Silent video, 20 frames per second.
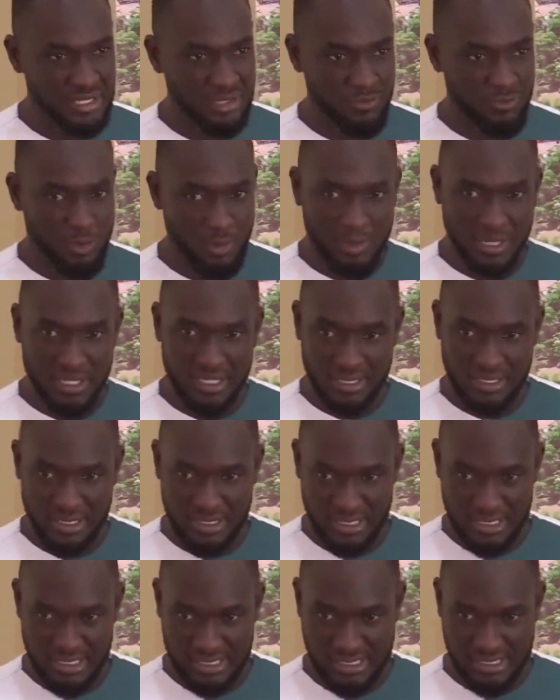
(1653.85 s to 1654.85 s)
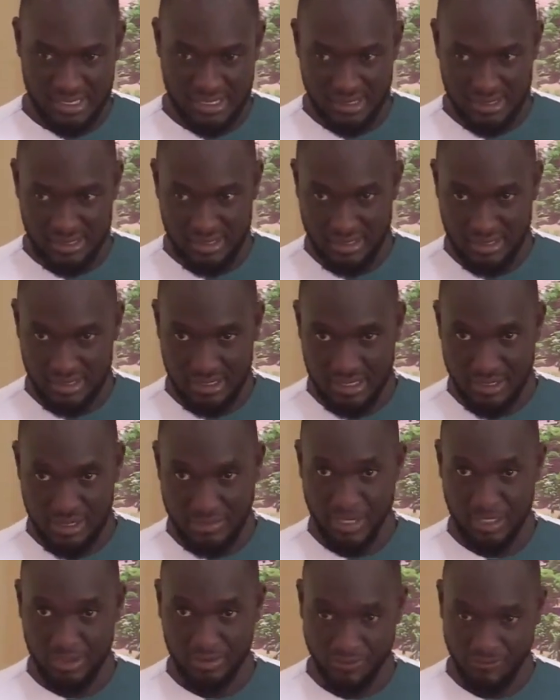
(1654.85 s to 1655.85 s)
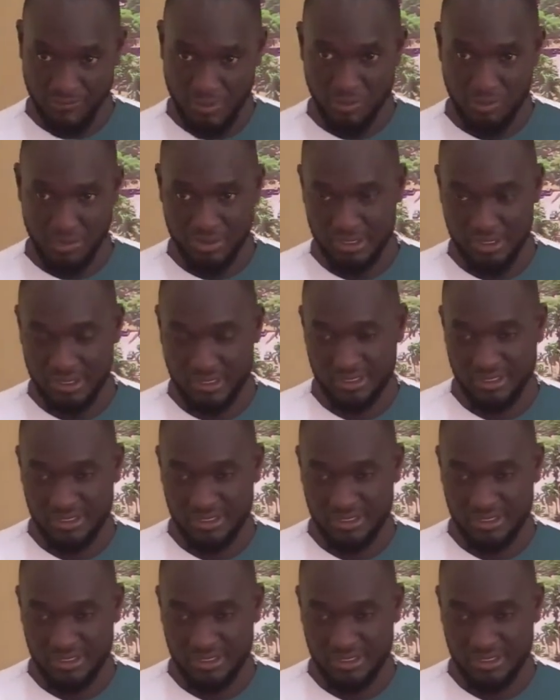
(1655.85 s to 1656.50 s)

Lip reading: women in the month of February.